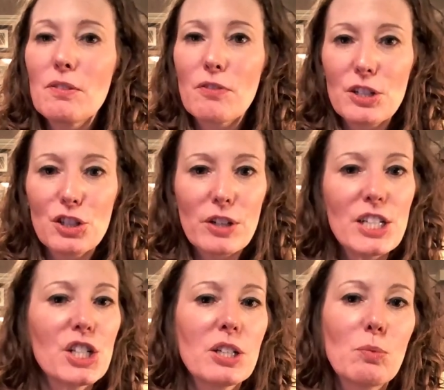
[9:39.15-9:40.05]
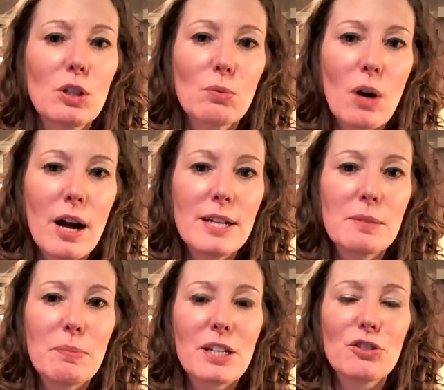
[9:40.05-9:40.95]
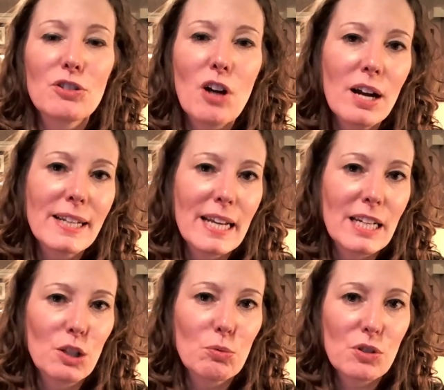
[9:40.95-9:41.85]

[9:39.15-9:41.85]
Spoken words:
Frustration will arise because they're not getting the